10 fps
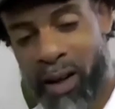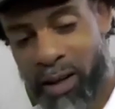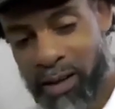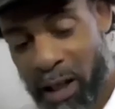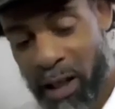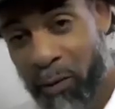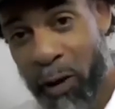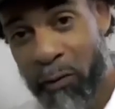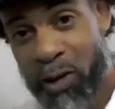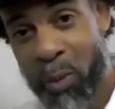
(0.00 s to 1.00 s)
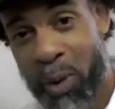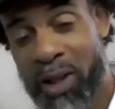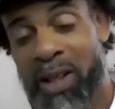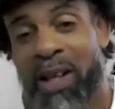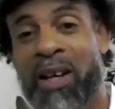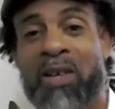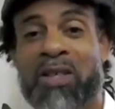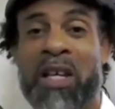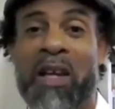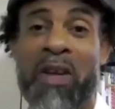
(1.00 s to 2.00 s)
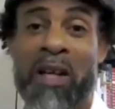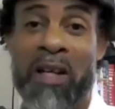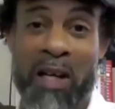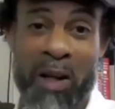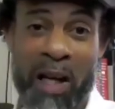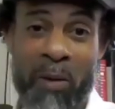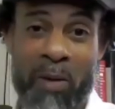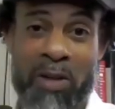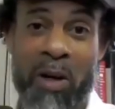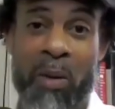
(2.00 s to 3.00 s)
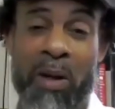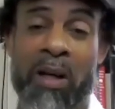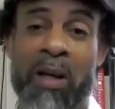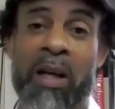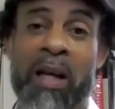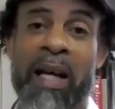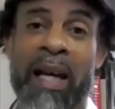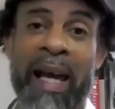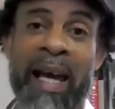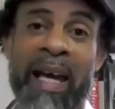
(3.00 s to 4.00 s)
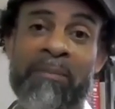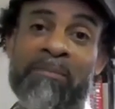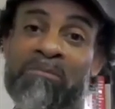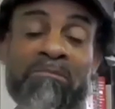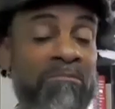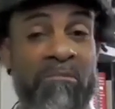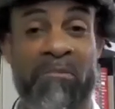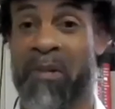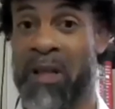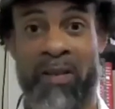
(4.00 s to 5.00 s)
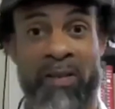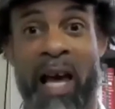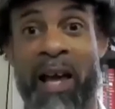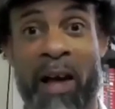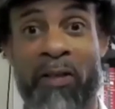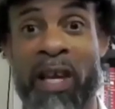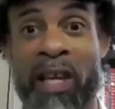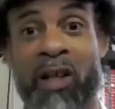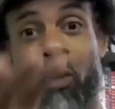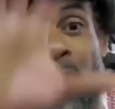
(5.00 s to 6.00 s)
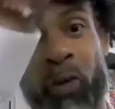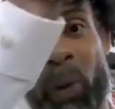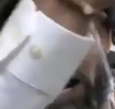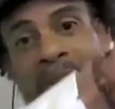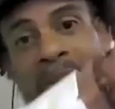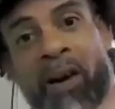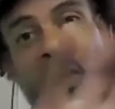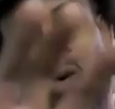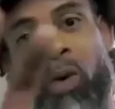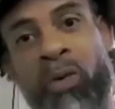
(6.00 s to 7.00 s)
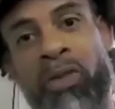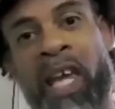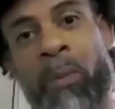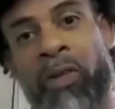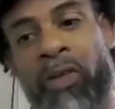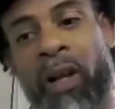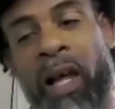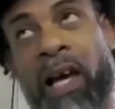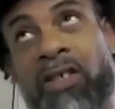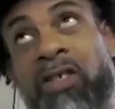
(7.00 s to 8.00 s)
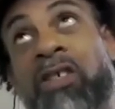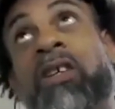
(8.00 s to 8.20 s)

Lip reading: Denver for 20 years, then here to Arizona. And I think, throughout that whole thing within the last,